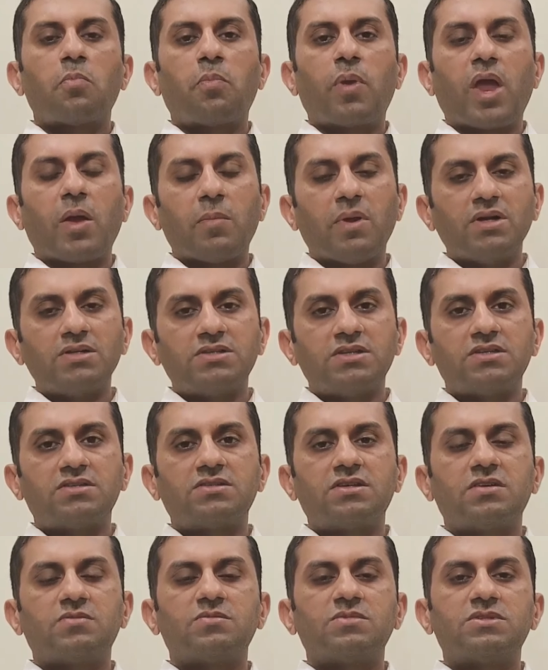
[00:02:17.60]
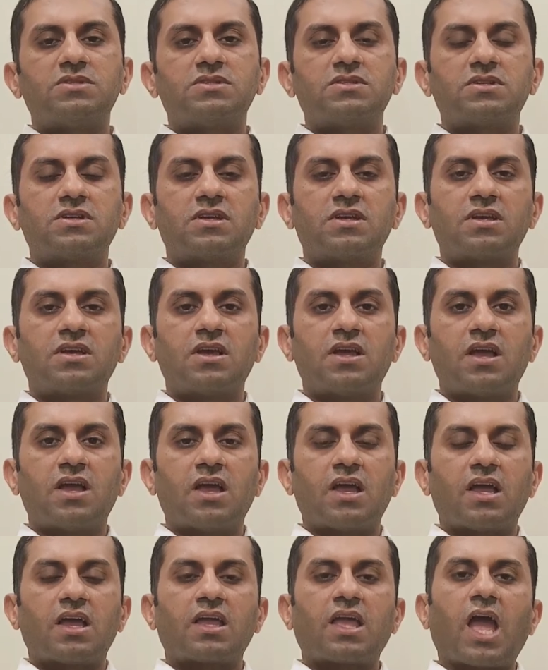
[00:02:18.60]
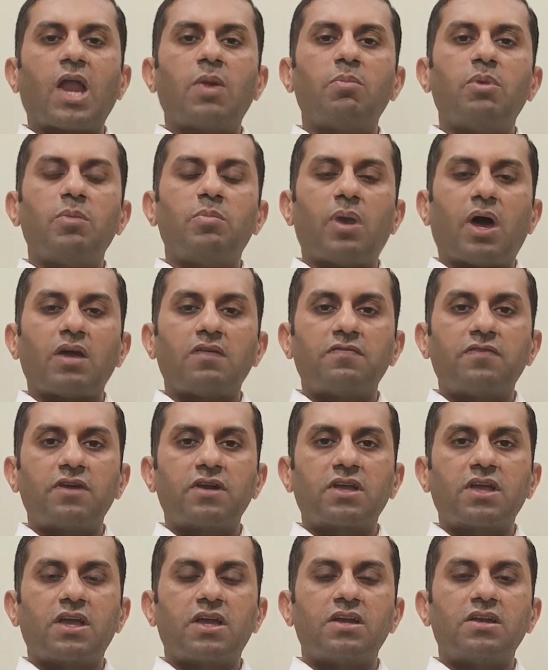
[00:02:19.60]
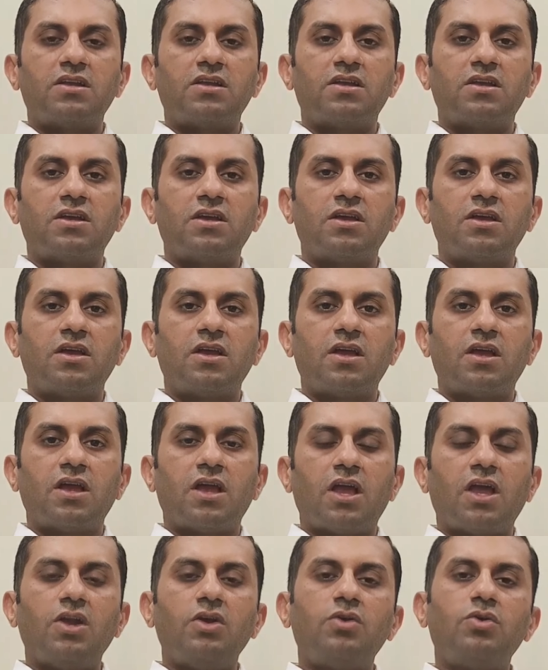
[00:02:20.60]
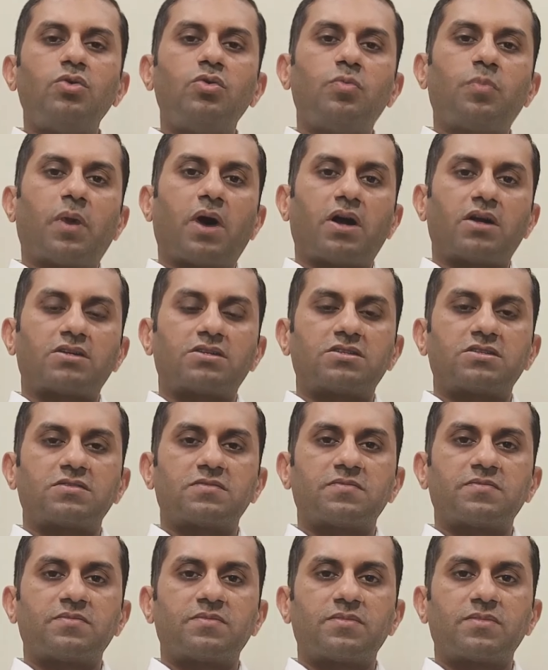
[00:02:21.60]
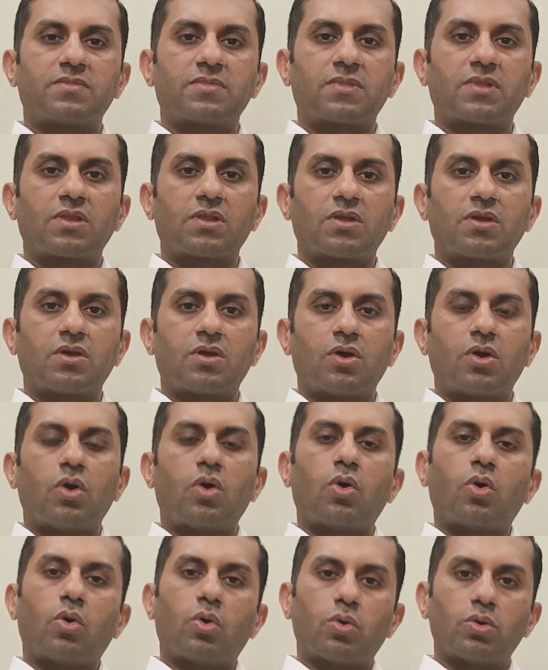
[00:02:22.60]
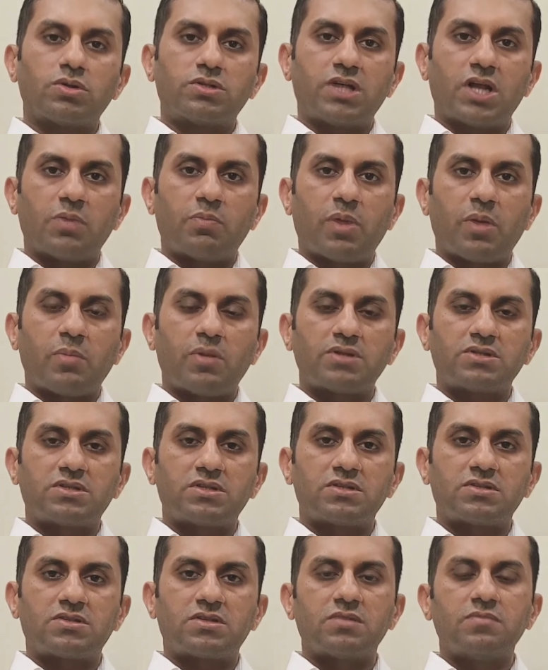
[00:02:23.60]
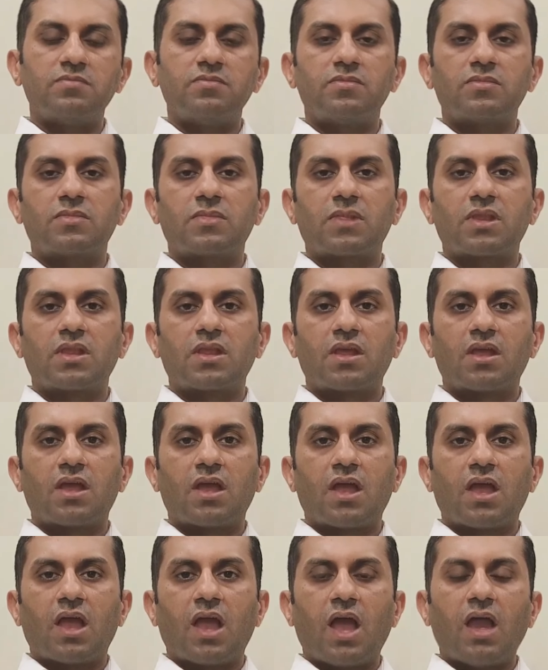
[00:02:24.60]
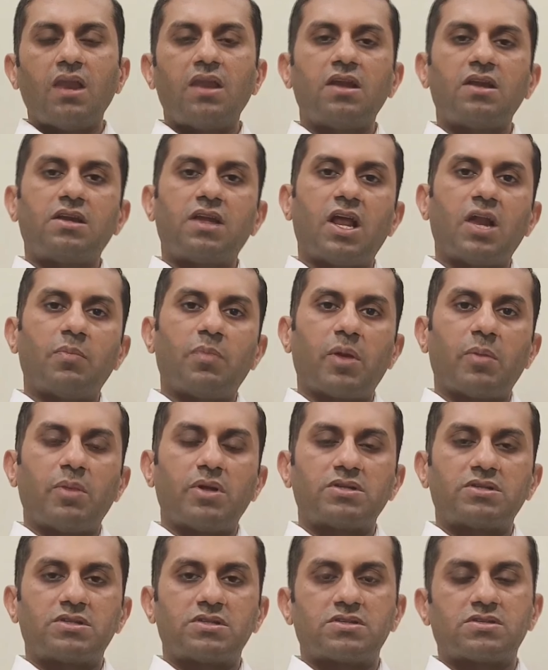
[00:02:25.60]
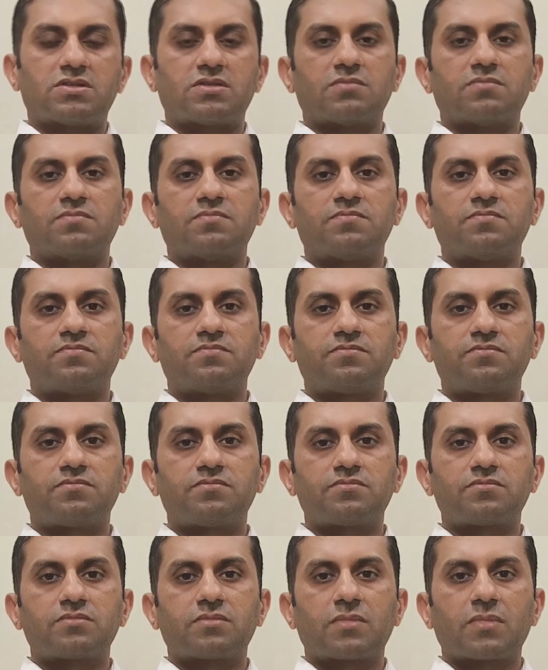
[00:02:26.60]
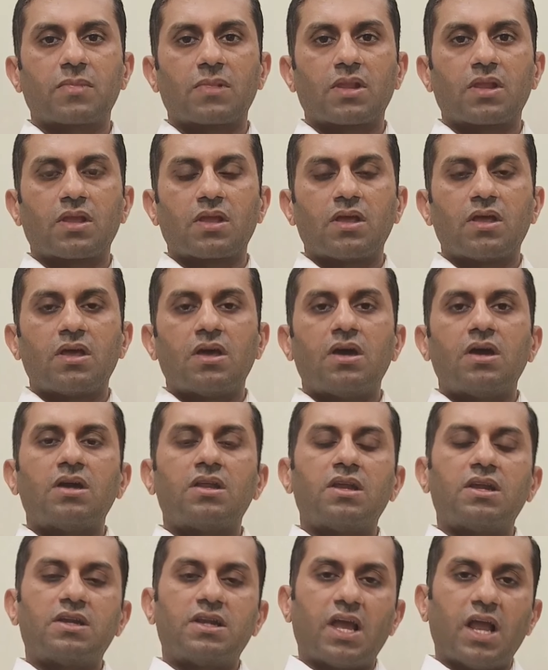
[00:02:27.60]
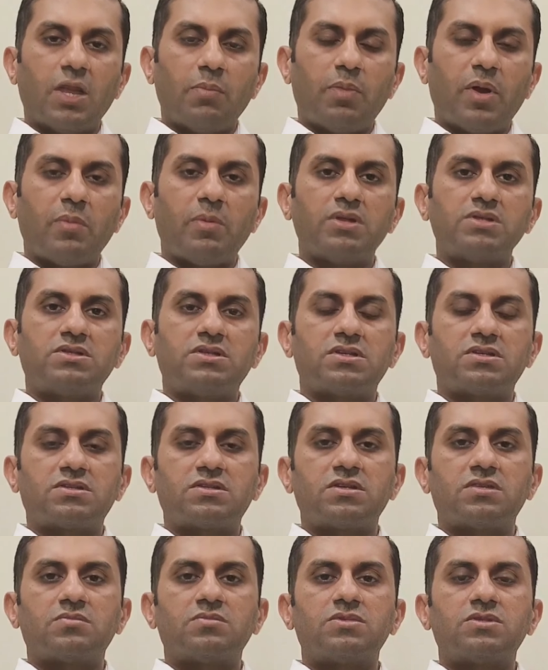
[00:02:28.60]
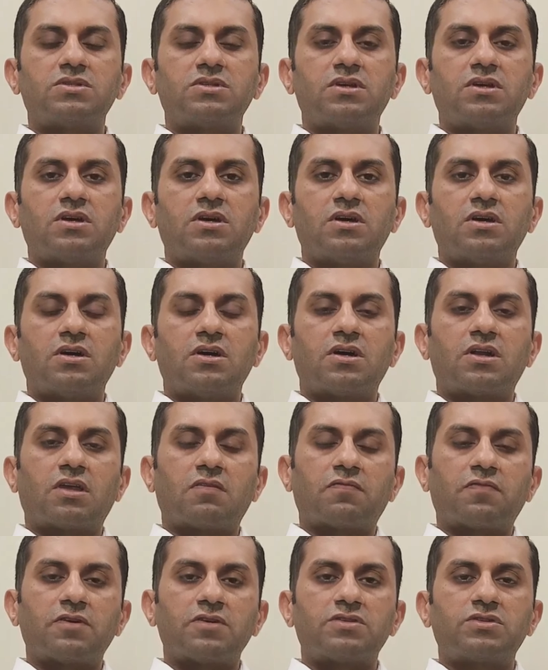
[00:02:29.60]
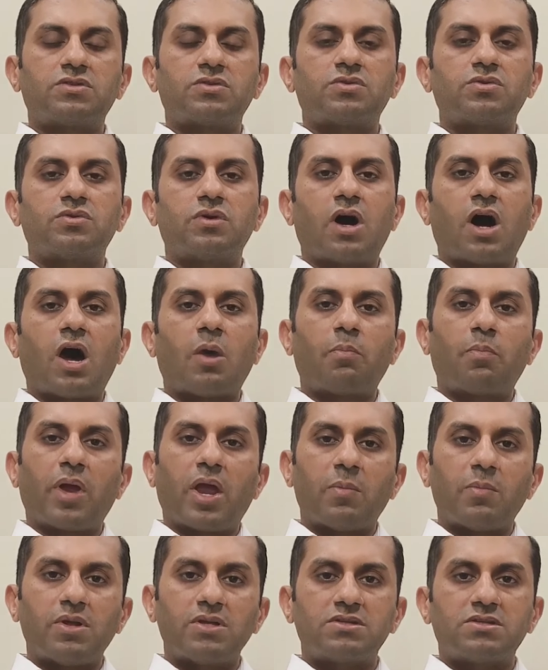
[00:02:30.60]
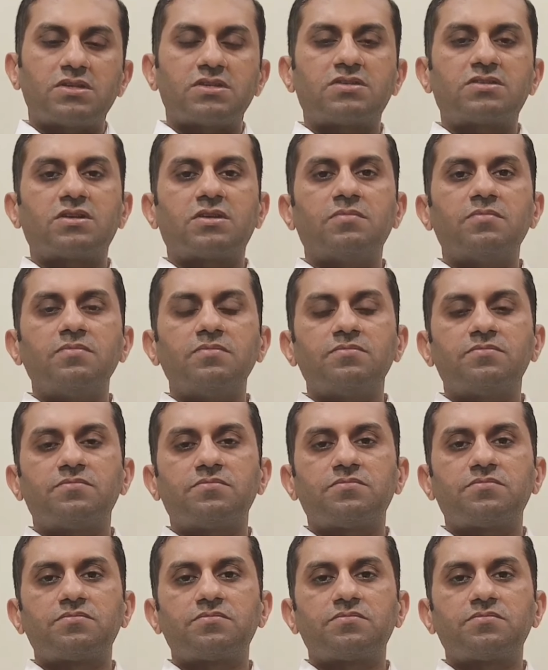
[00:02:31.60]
Payment systems can be bifurcated in two parts: wholesale payment system and retail payment system. Retail payment systems refers to a payment system